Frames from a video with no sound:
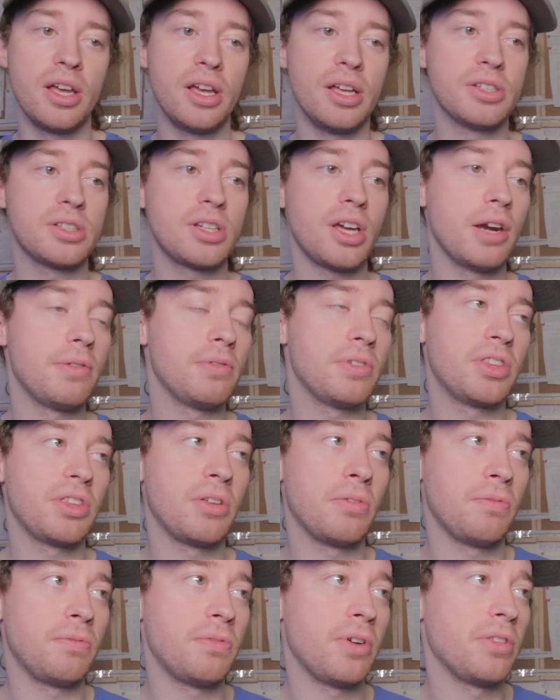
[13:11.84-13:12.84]
it's kind of
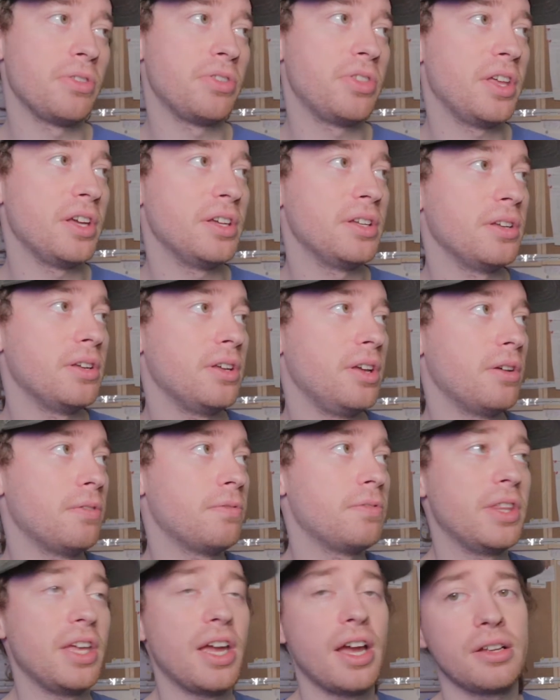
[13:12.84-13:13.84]
a fun thing
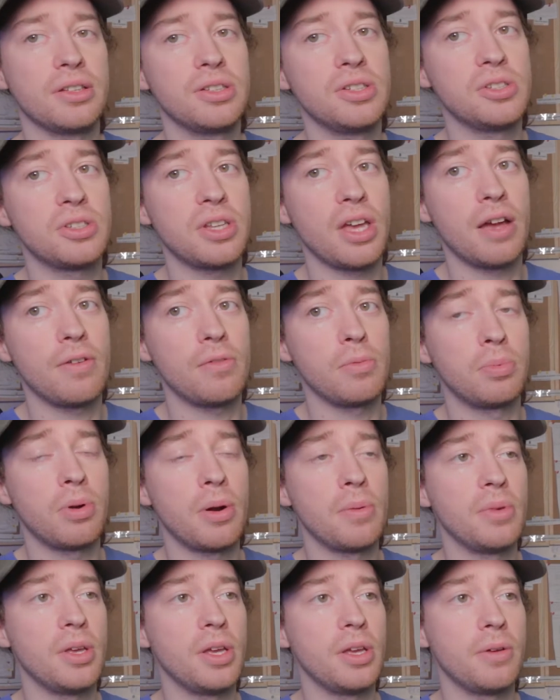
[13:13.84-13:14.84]
for the actors to have a
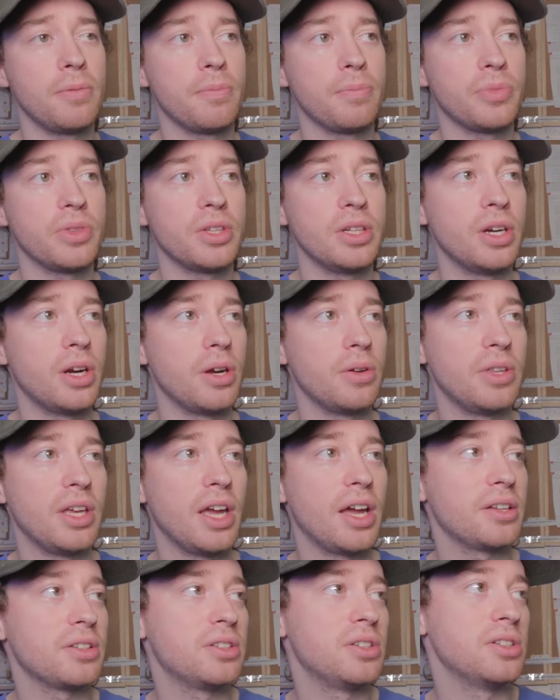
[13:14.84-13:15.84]
premiere. The
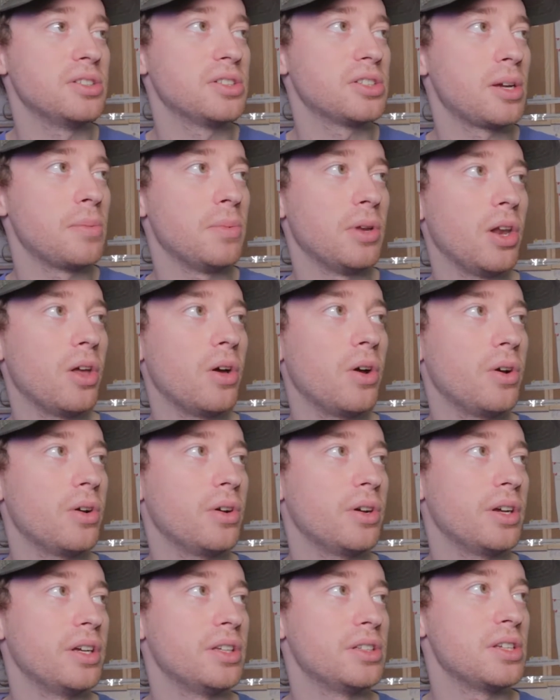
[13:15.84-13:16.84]
actors come
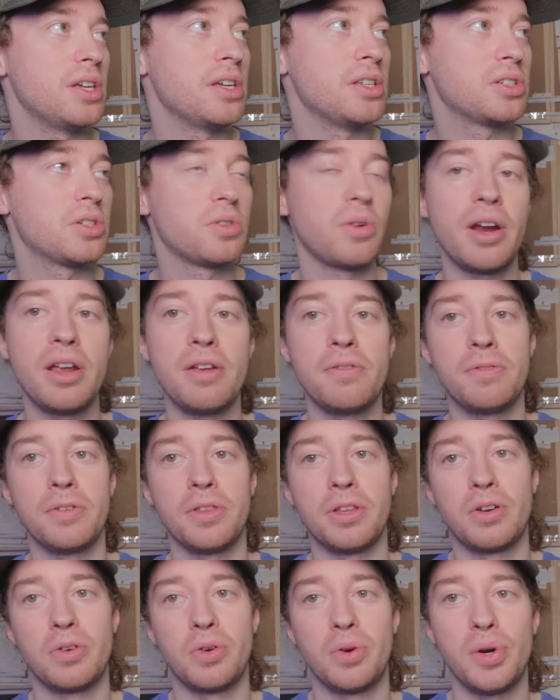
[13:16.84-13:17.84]
along. It's great for
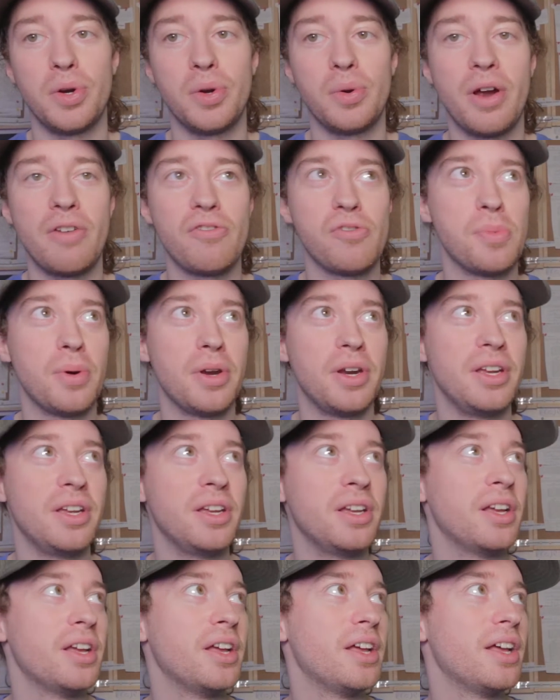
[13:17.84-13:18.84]
the crew.
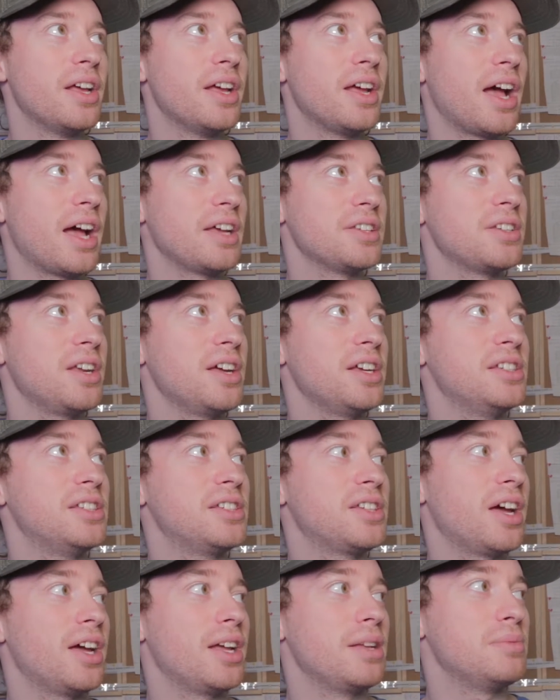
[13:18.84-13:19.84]
Everybody has a nice
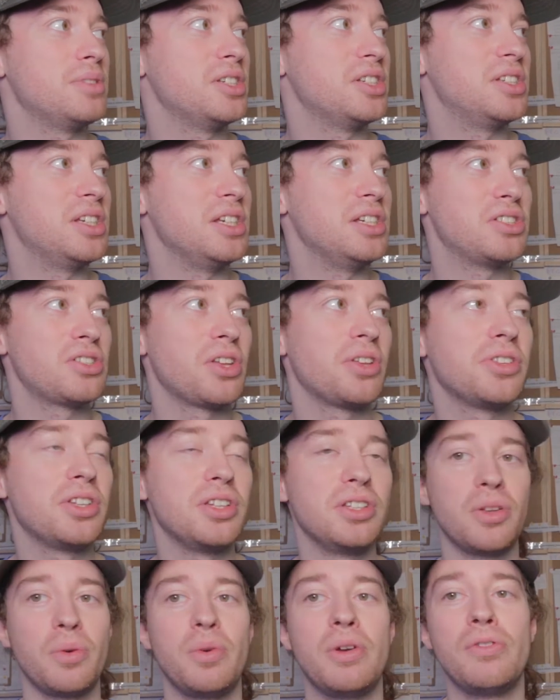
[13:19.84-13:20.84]
time to see
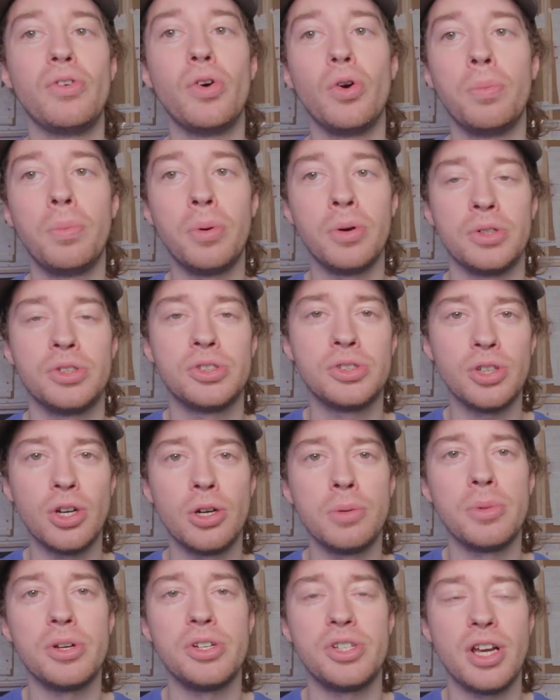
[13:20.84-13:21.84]
something that we've all put
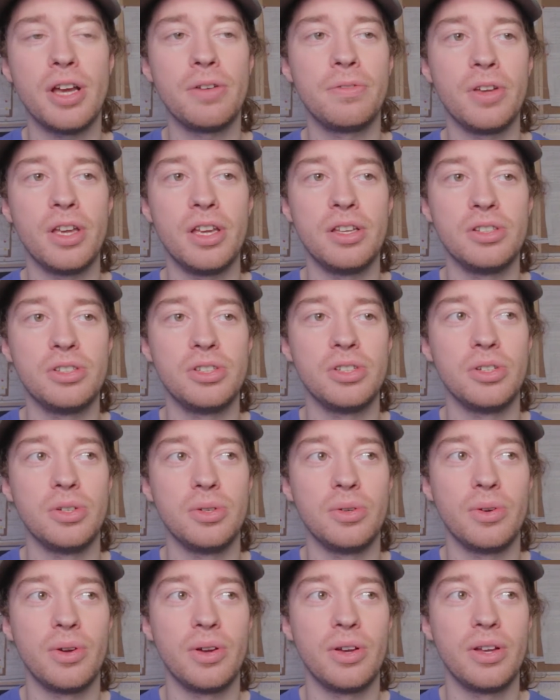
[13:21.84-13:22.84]
so much effort
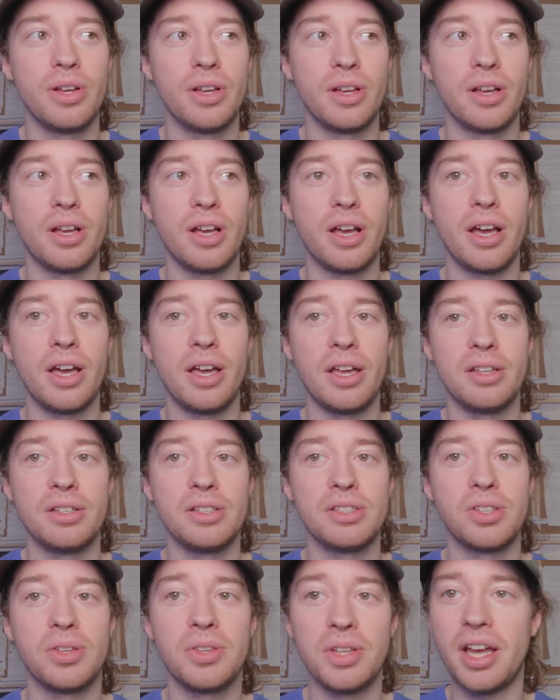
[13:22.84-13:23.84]
into,
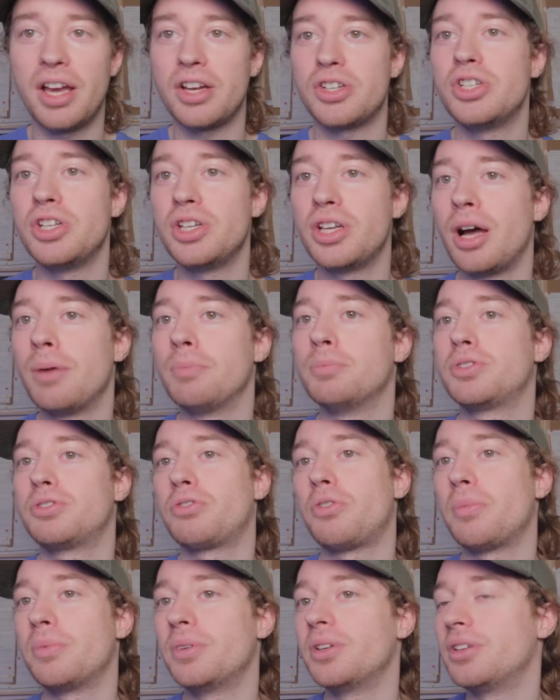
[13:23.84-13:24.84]
and something actually comes
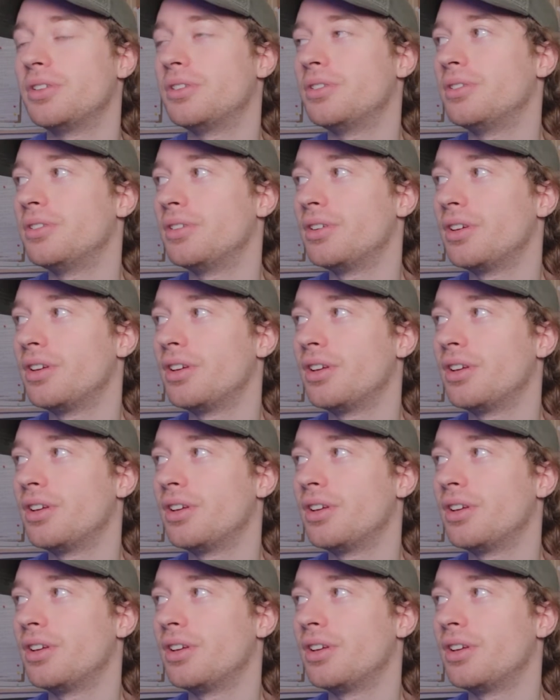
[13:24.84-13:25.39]
from it. And